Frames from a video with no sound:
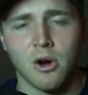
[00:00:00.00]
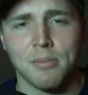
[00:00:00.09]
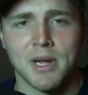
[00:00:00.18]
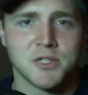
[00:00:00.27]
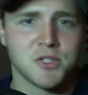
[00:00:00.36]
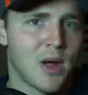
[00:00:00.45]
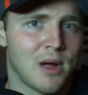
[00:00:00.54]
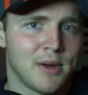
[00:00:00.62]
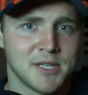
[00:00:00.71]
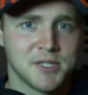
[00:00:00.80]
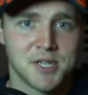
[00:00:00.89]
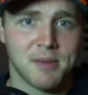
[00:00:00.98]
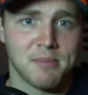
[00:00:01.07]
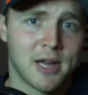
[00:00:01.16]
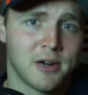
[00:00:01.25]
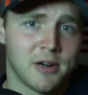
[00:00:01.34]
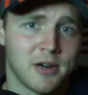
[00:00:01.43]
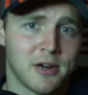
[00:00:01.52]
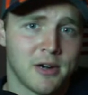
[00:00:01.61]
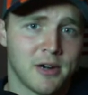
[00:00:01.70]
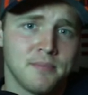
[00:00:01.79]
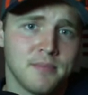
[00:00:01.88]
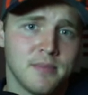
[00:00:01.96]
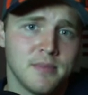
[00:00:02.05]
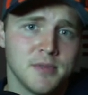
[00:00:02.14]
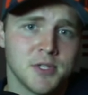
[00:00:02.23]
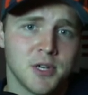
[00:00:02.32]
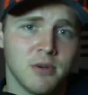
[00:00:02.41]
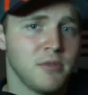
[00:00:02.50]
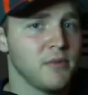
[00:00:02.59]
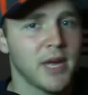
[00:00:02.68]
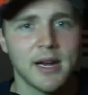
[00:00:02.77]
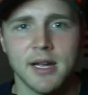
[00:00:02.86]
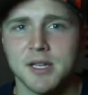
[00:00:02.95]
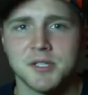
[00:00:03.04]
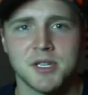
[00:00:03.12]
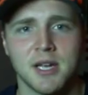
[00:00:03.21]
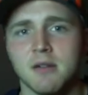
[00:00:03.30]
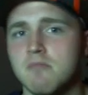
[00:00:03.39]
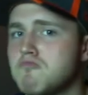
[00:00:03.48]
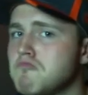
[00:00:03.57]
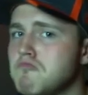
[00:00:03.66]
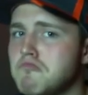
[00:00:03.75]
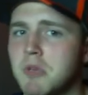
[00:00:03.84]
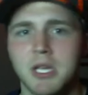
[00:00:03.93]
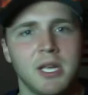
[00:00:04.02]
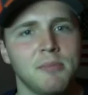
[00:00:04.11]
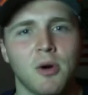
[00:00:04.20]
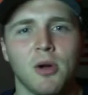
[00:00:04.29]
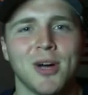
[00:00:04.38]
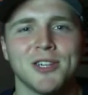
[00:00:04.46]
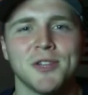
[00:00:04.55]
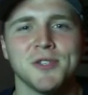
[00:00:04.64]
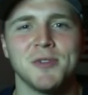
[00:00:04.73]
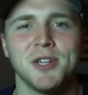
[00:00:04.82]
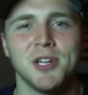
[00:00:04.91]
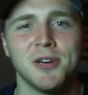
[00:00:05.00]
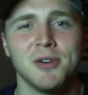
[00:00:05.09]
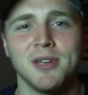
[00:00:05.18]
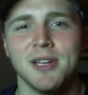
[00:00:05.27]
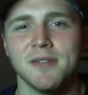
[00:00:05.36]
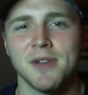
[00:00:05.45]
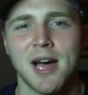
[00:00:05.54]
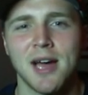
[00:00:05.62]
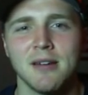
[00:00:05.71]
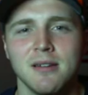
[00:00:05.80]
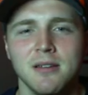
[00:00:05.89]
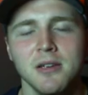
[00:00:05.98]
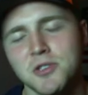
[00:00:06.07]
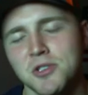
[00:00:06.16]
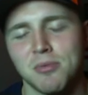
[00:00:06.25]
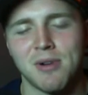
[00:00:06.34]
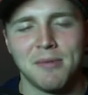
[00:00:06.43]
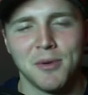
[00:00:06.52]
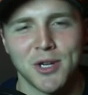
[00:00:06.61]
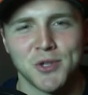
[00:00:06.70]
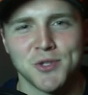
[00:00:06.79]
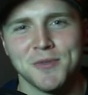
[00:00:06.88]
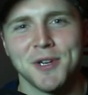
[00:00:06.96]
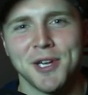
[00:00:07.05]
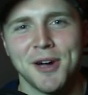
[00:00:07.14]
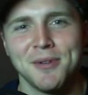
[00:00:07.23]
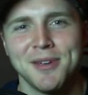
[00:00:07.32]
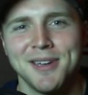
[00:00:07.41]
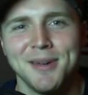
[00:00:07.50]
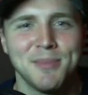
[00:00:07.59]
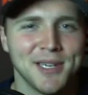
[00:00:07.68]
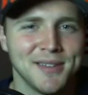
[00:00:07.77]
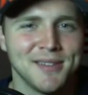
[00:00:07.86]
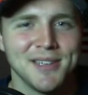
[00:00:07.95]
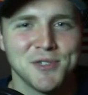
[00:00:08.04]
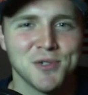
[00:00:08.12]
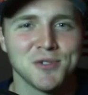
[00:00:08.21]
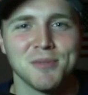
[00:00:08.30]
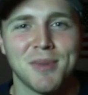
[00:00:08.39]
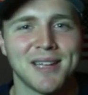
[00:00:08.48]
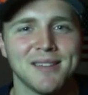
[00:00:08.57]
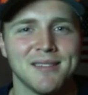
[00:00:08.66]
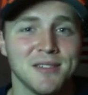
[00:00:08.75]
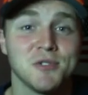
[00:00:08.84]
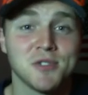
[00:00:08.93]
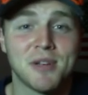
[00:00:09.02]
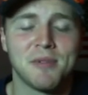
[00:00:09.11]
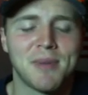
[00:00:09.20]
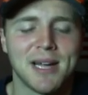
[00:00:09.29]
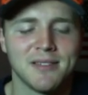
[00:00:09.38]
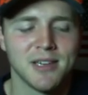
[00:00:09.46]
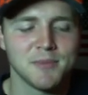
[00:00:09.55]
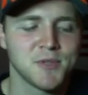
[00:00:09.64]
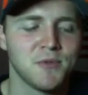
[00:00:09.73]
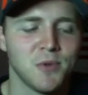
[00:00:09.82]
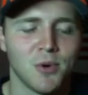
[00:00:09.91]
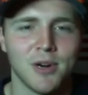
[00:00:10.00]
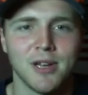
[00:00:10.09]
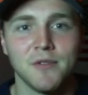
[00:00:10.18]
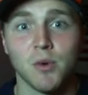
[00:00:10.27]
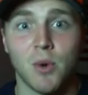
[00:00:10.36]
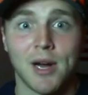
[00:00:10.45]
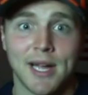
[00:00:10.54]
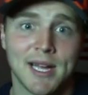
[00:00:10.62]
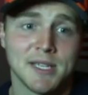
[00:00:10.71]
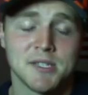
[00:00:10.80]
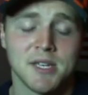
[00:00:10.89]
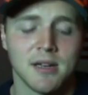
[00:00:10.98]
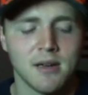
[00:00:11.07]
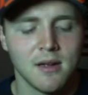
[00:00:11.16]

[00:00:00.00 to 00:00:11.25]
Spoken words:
based around headset monitoring. So if you've got a headset, keep on watching this video. If not, you still probably watch this video. But these are some of my tips for if you're wearing a headset.